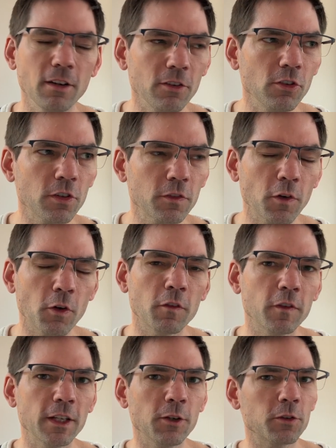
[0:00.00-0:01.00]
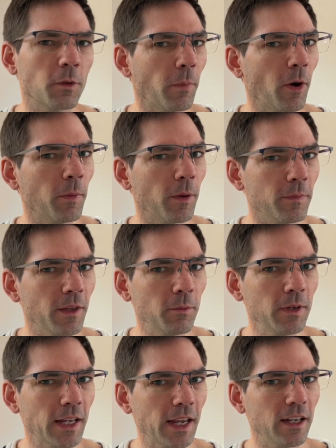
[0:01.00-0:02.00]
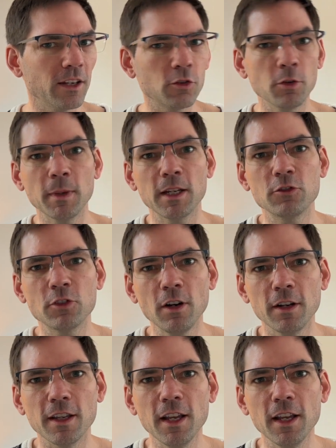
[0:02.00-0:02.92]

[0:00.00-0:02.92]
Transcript: useful videos that pop up now and again that you might enjoy.